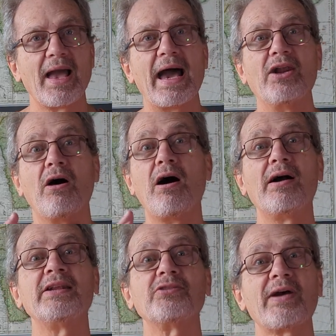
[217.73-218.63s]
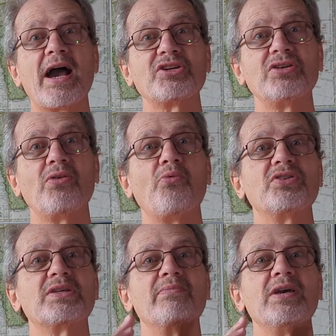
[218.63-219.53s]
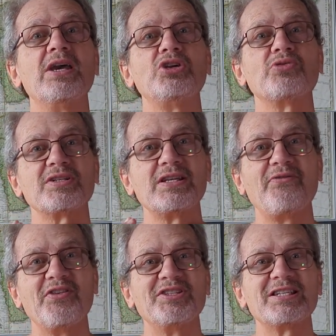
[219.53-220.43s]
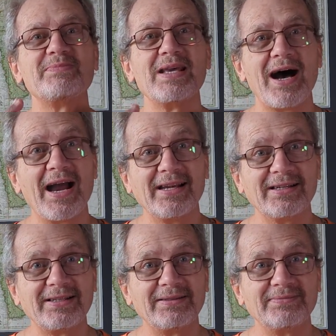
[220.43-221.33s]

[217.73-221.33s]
An odd interaction with some interesting physics behind it.